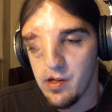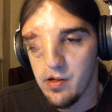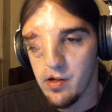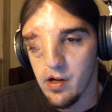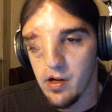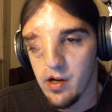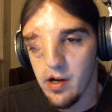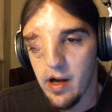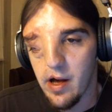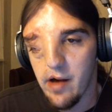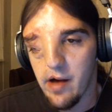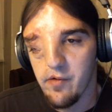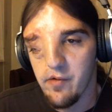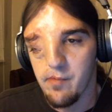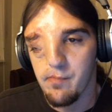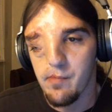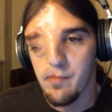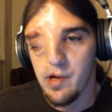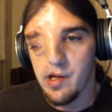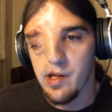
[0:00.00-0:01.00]
me
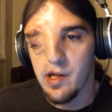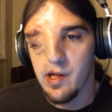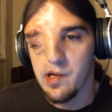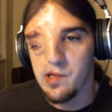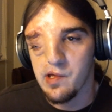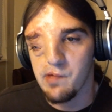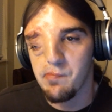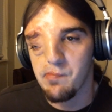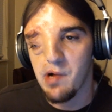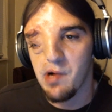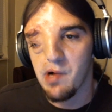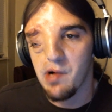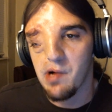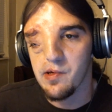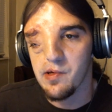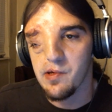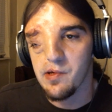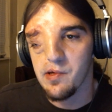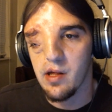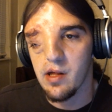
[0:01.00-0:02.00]
uh, having my
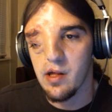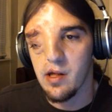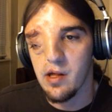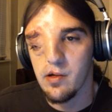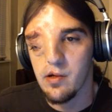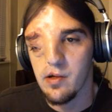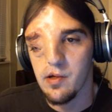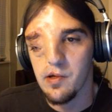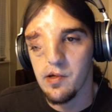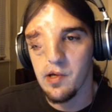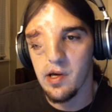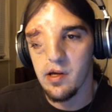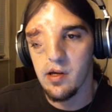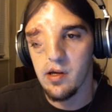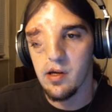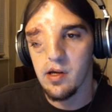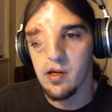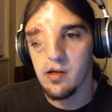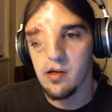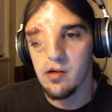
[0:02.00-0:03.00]
Xbox again
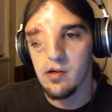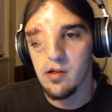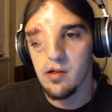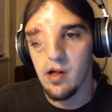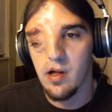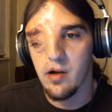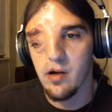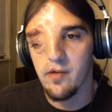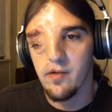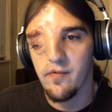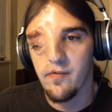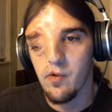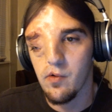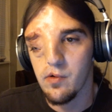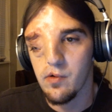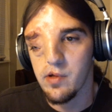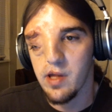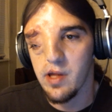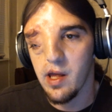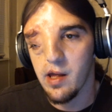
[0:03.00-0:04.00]
is I can get a
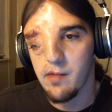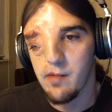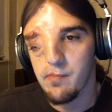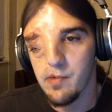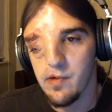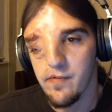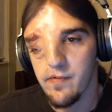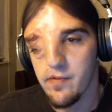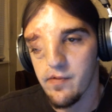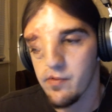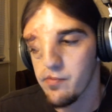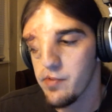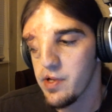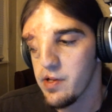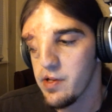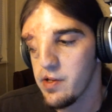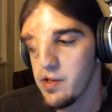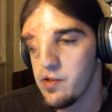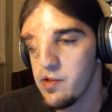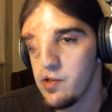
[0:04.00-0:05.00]
lot of old games
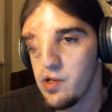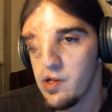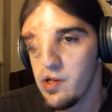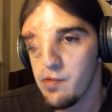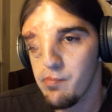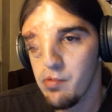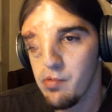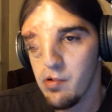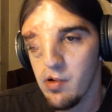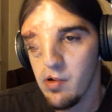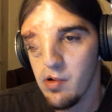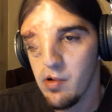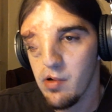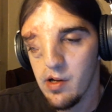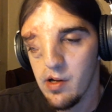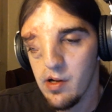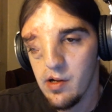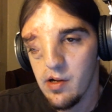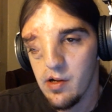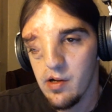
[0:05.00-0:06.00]
for really cheap.
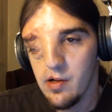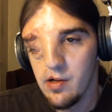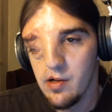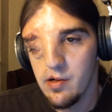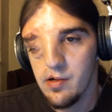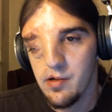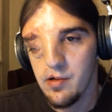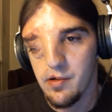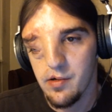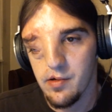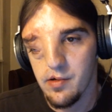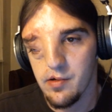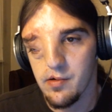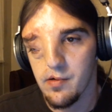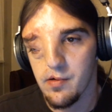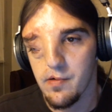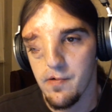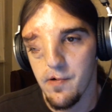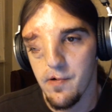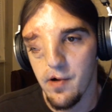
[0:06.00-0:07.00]
Mm
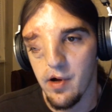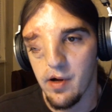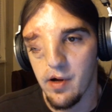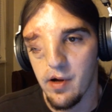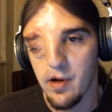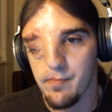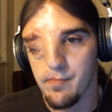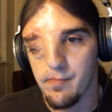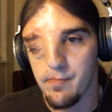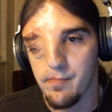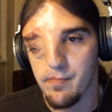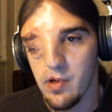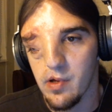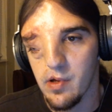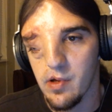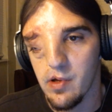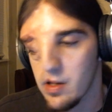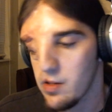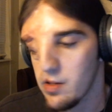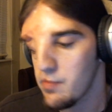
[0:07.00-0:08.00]
-hmm. So
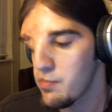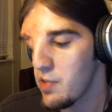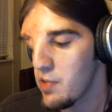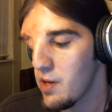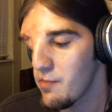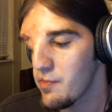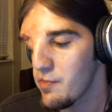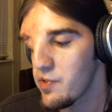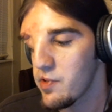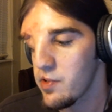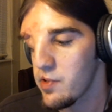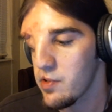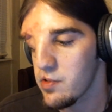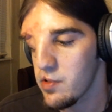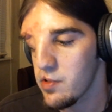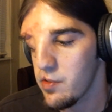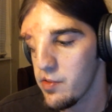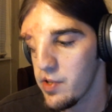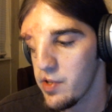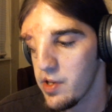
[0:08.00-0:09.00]
I'm, I'll
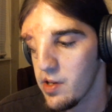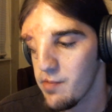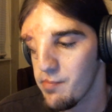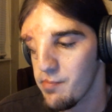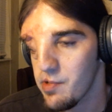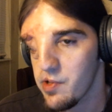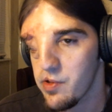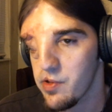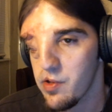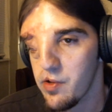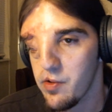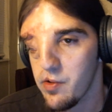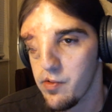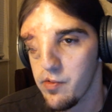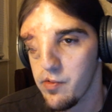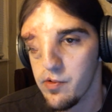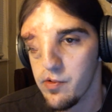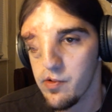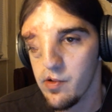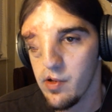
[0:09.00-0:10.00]
probably start loading up
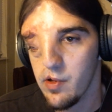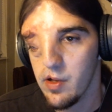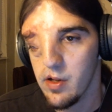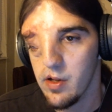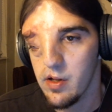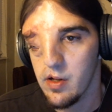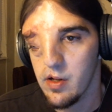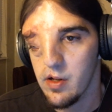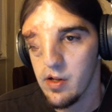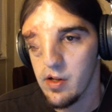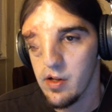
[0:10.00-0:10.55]
on those,